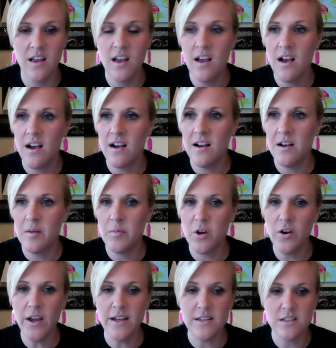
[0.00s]

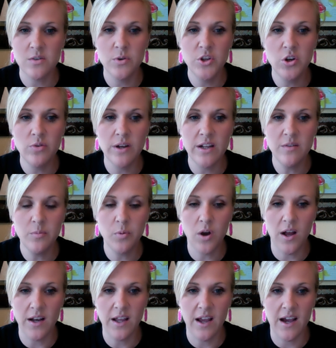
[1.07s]
Okay, so when you're ready to
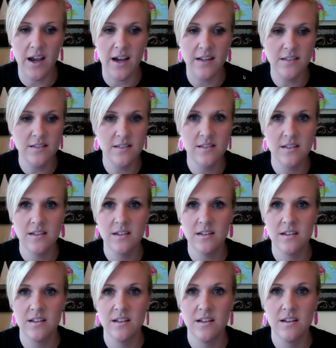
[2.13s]
broadcast,
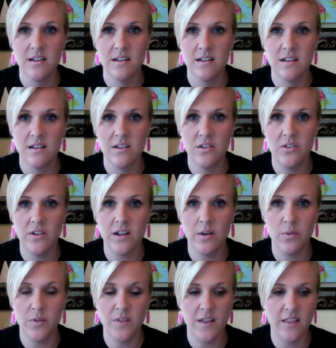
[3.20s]
hold on, I
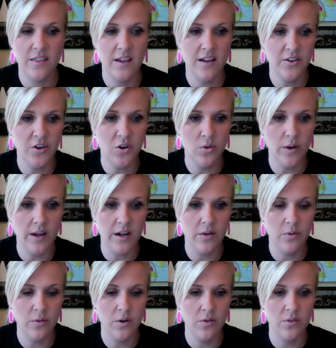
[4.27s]
want that thing to go away and it
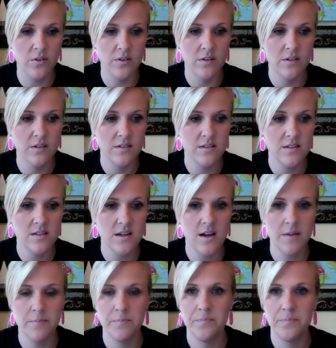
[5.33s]
won't stop.